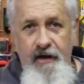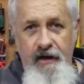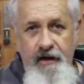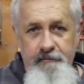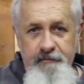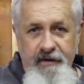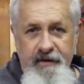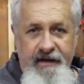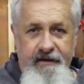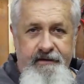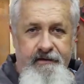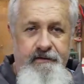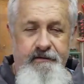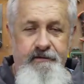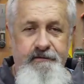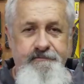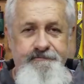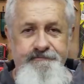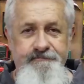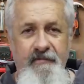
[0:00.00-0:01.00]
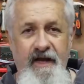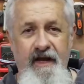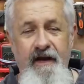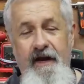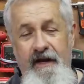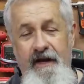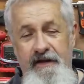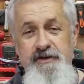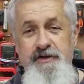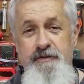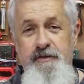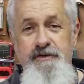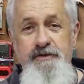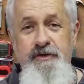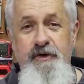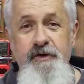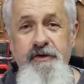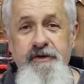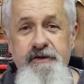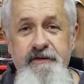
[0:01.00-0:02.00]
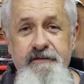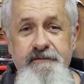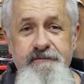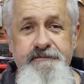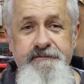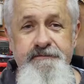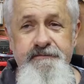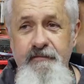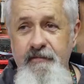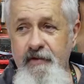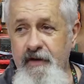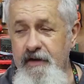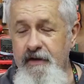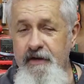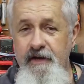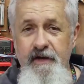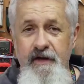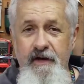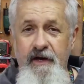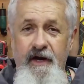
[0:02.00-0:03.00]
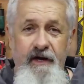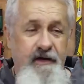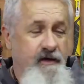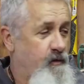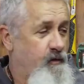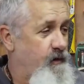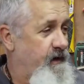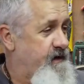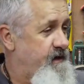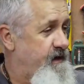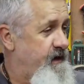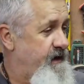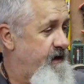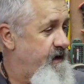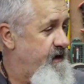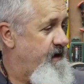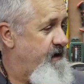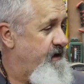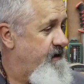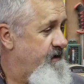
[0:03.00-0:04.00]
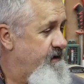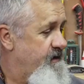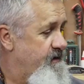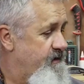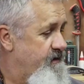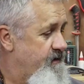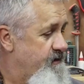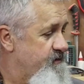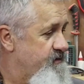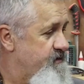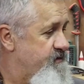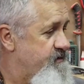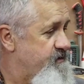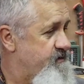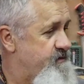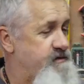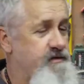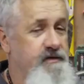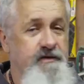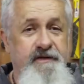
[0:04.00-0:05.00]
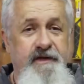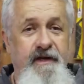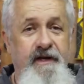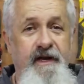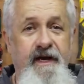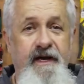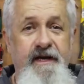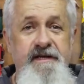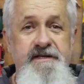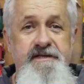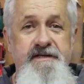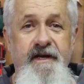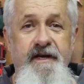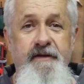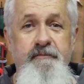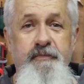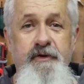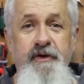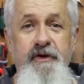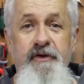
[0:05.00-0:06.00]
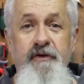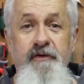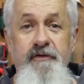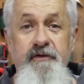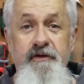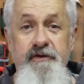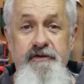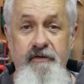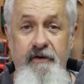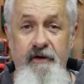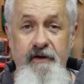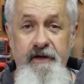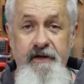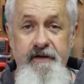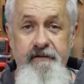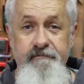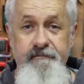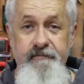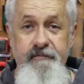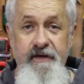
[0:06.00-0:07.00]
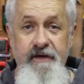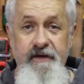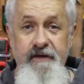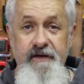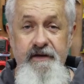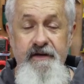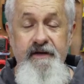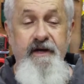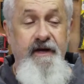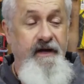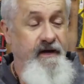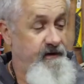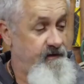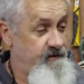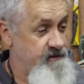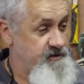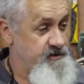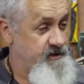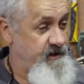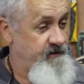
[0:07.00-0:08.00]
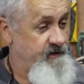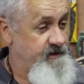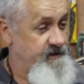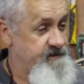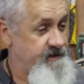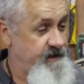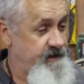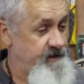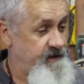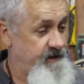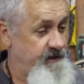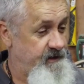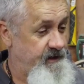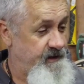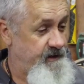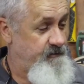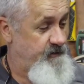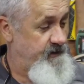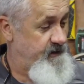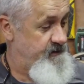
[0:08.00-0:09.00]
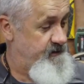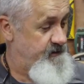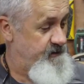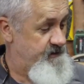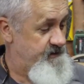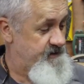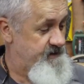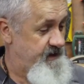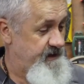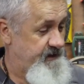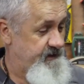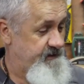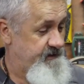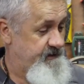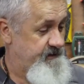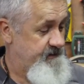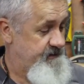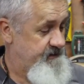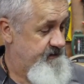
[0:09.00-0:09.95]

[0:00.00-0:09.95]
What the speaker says: I'm back. Lunch was good. I quickly took the laser and put it on the trolley, and I'll show you exactly now what it looks like.